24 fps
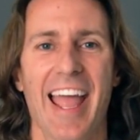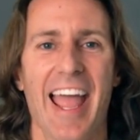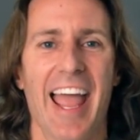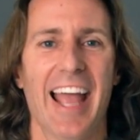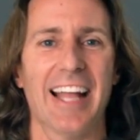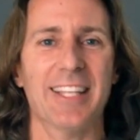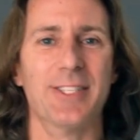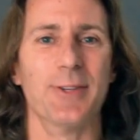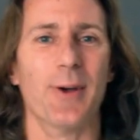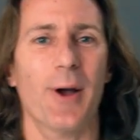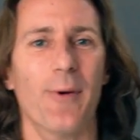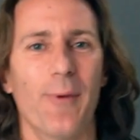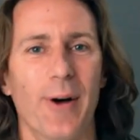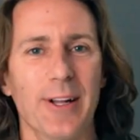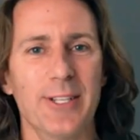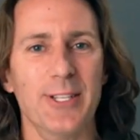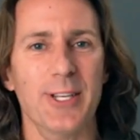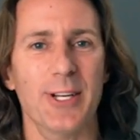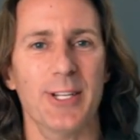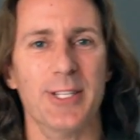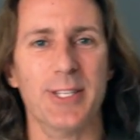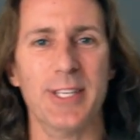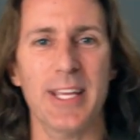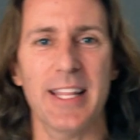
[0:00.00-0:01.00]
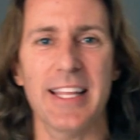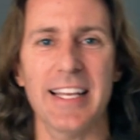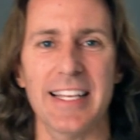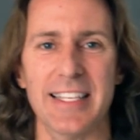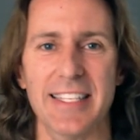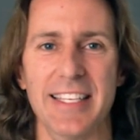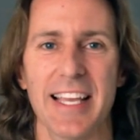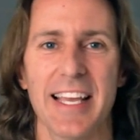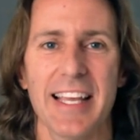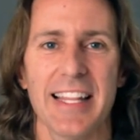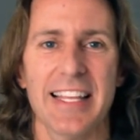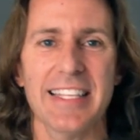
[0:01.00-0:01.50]
And so I want you to see
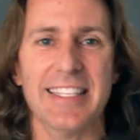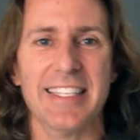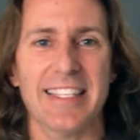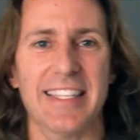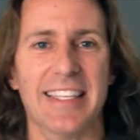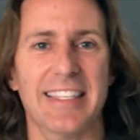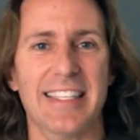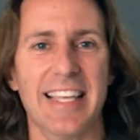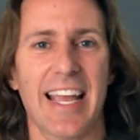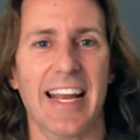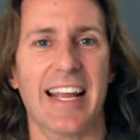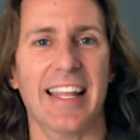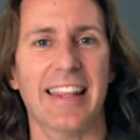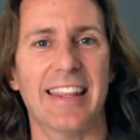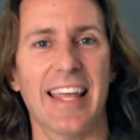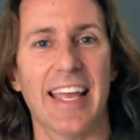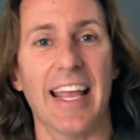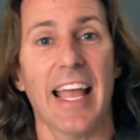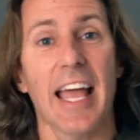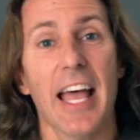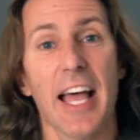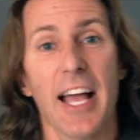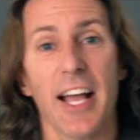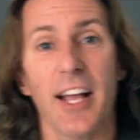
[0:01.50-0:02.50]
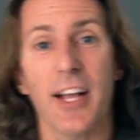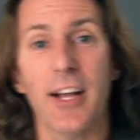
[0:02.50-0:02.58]
this. This is the second thing.